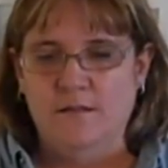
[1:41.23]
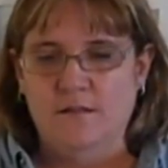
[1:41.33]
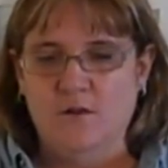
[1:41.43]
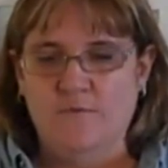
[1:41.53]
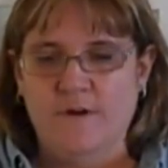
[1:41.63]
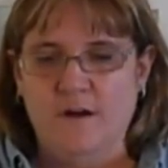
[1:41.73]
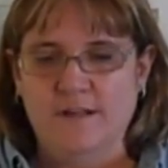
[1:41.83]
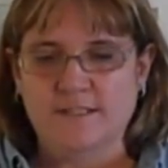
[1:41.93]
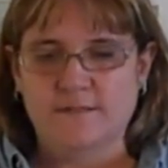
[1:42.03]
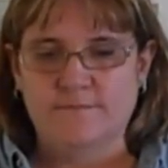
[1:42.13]

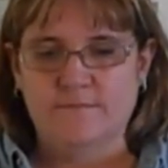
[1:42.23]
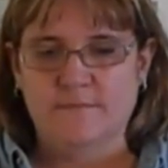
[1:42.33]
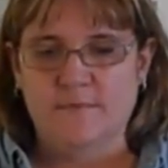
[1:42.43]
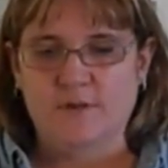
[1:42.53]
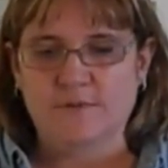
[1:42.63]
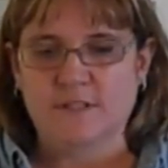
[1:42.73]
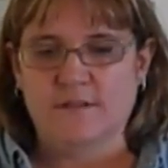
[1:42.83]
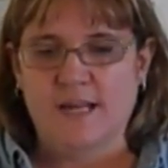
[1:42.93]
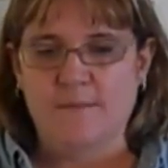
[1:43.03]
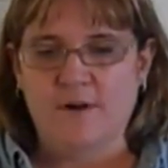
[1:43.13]
there was a
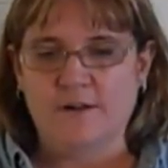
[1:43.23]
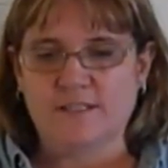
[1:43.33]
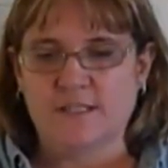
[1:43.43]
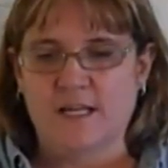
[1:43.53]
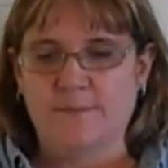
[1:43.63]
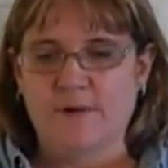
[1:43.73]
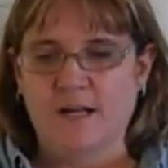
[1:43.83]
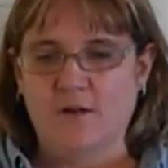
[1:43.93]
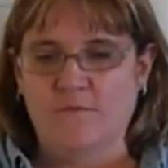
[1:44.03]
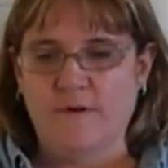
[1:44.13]
landmark study
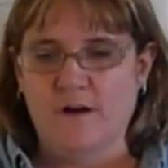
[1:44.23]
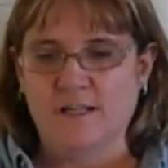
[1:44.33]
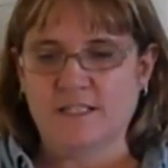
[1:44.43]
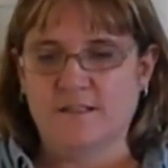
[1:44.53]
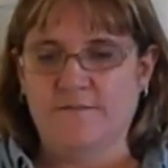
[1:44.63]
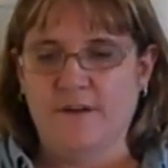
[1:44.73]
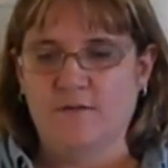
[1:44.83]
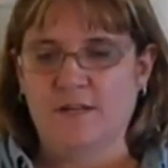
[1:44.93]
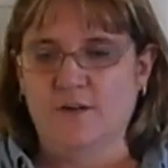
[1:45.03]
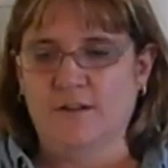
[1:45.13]
by Lovas that
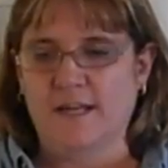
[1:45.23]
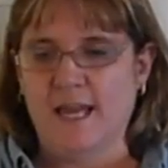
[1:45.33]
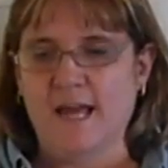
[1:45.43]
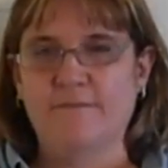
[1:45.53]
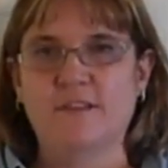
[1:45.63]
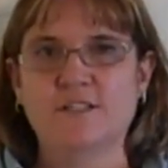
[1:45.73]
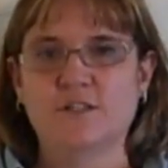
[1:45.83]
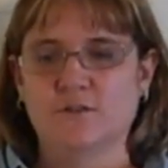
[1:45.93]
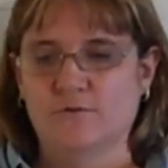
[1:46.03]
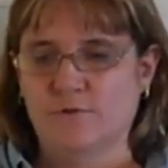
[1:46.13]
found nearly half of the
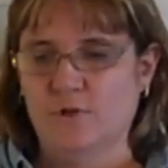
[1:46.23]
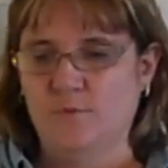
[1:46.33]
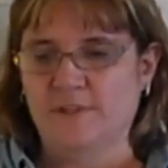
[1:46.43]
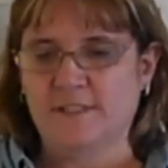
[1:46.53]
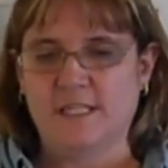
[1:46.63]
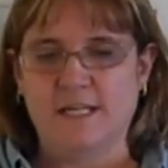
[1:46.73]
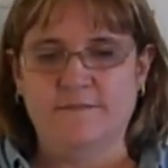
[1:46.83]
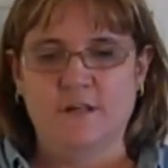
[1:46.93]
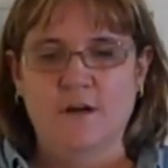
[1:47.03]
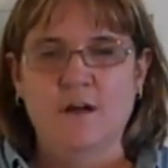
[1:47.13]
children who
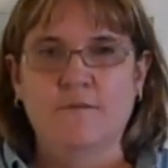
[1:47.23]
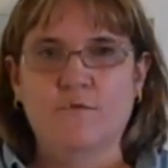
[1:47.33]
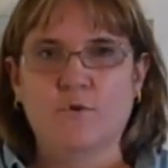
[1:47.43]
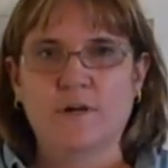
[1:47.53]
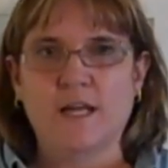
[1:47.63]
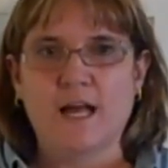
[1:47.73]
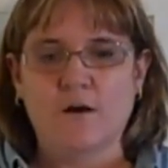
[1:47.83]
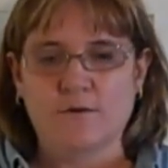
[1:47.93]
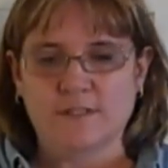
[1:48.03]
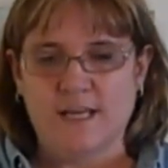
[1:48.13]
received 40
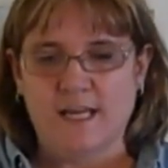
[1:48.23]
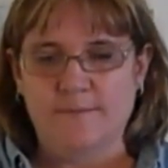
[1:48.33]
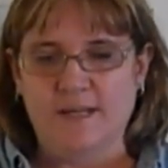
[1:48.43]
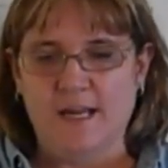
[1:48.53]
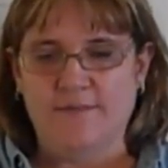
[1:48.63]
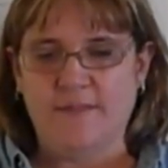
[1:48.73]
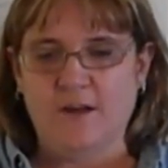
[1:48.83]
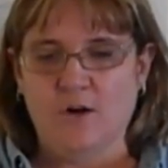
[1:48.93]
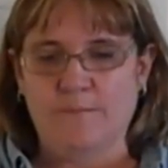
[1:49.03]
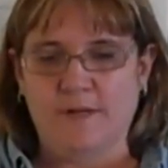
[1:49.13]
hours ABA
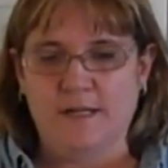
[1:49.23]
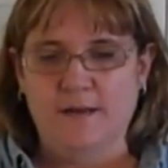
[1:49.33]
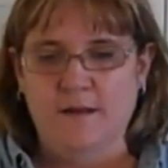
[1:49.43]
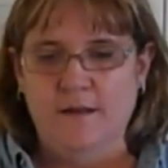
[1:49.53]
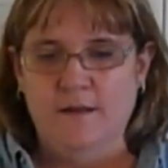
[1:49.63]
therapy